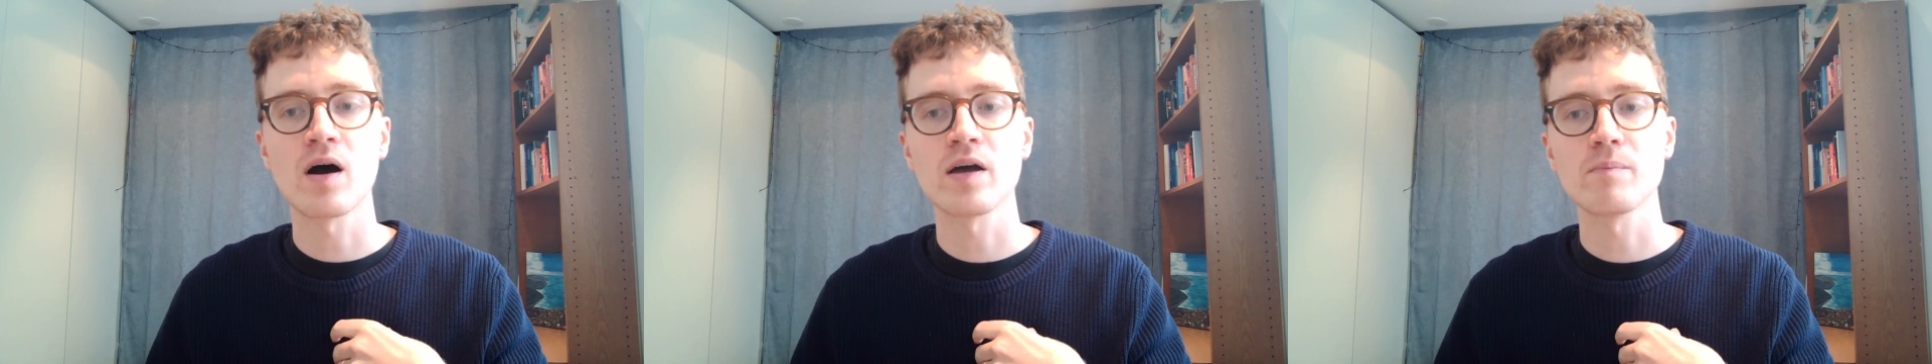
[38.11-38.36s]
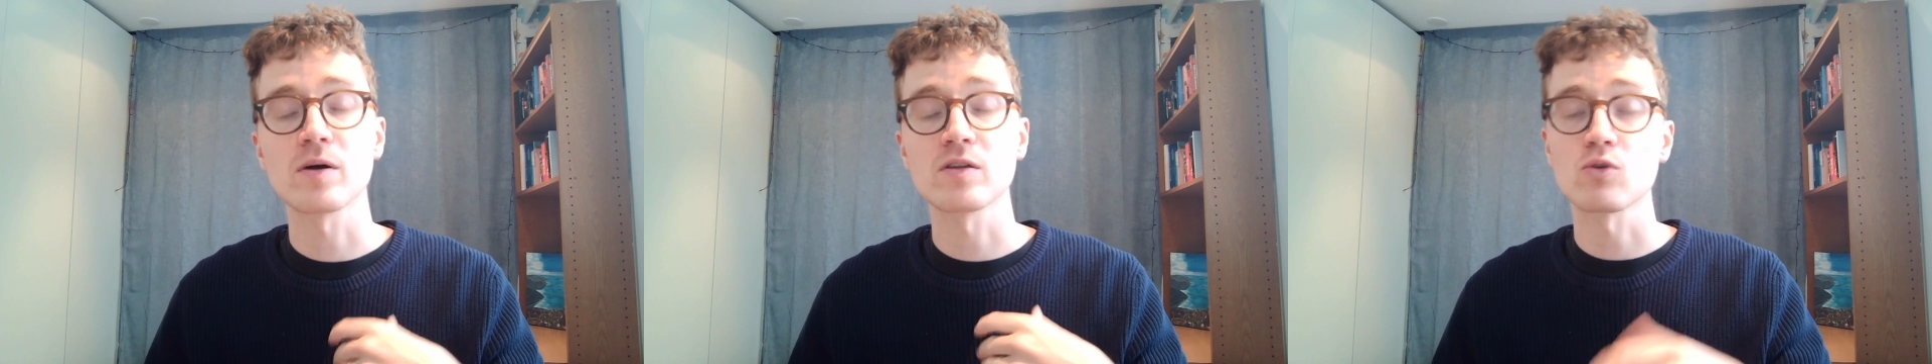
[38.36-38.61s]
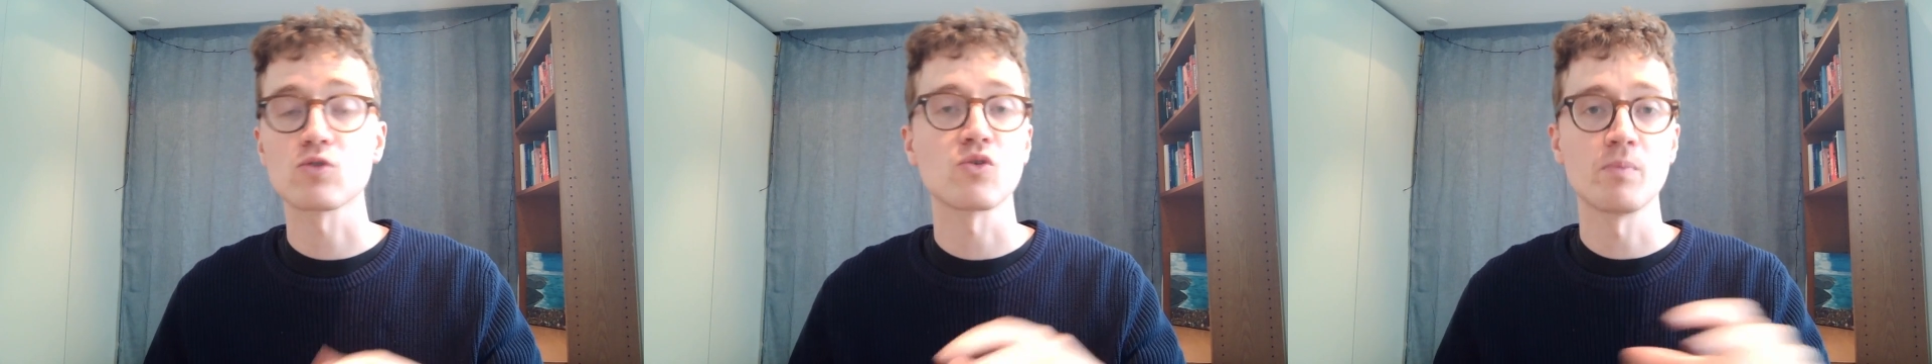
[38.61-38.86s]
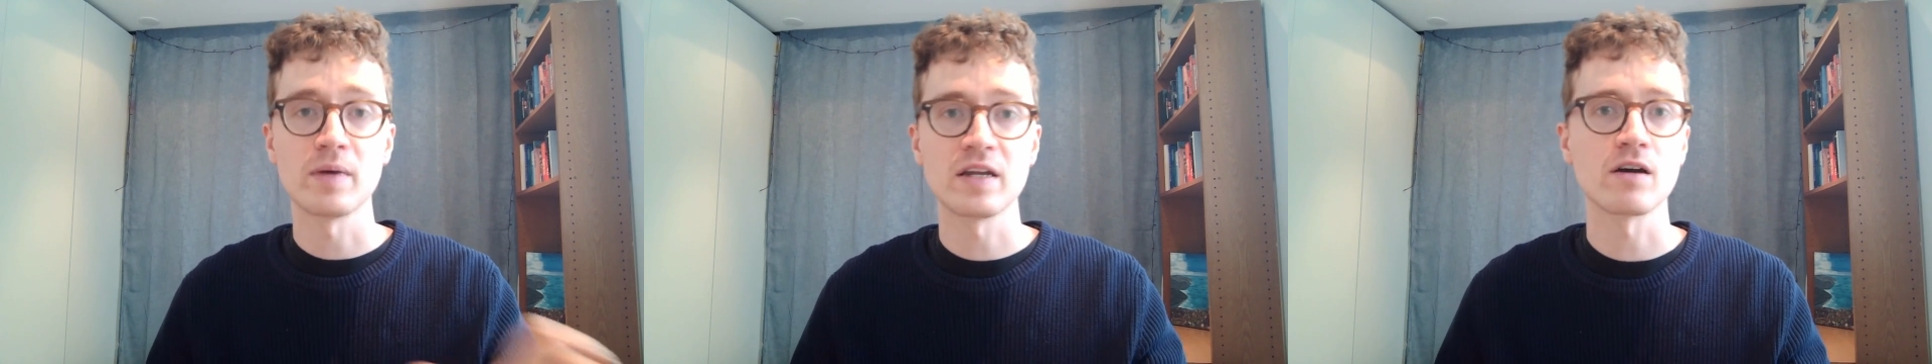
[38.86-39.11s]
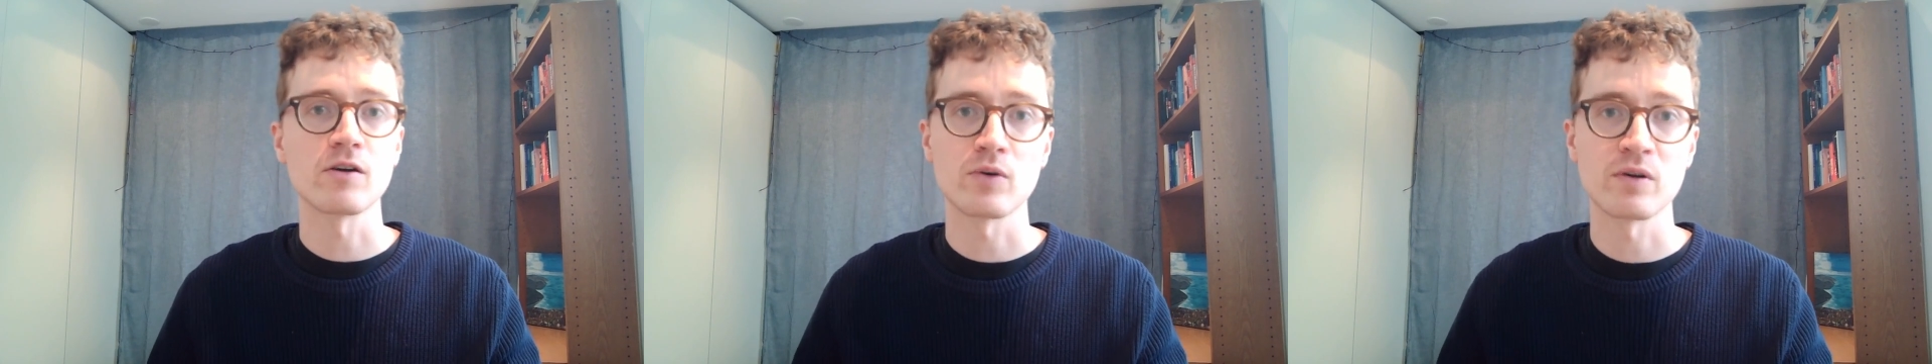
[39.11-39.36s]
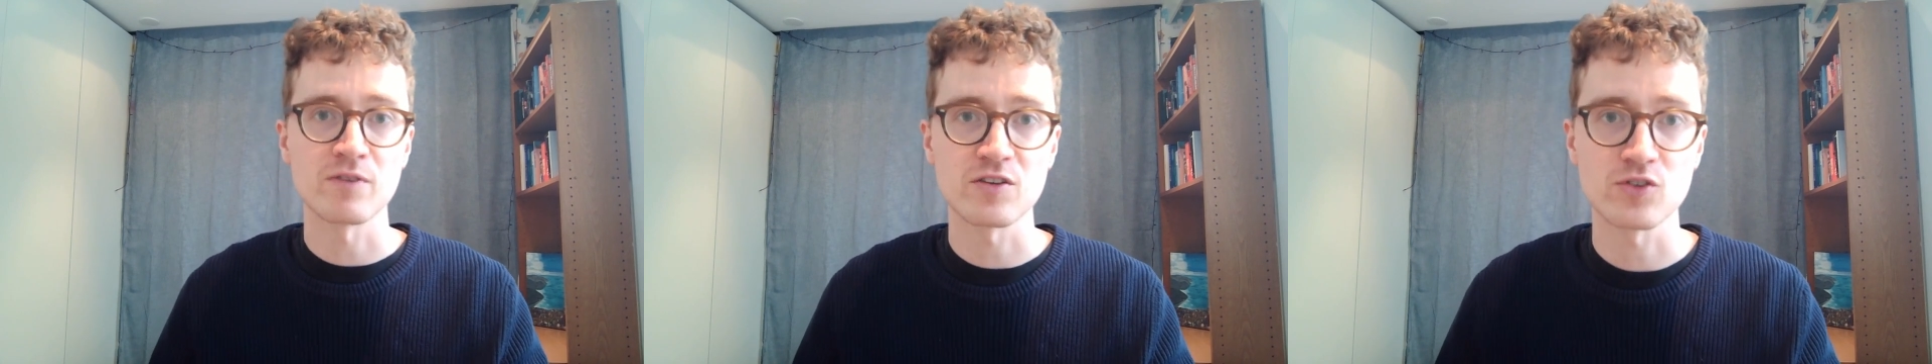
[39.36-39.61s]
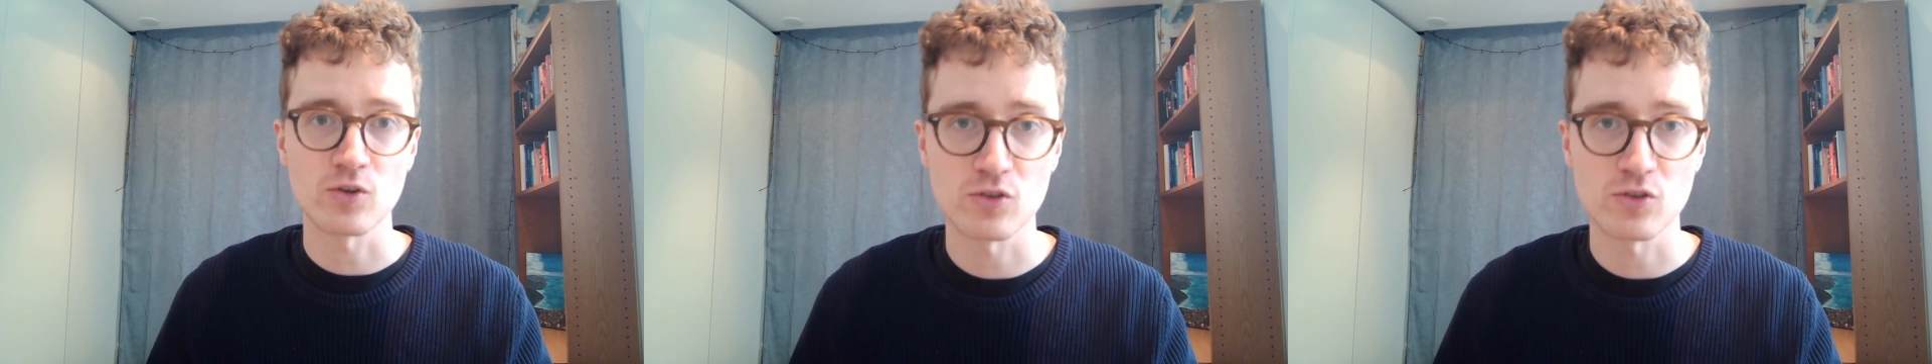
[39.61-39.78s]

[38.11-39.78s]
but also many other investors'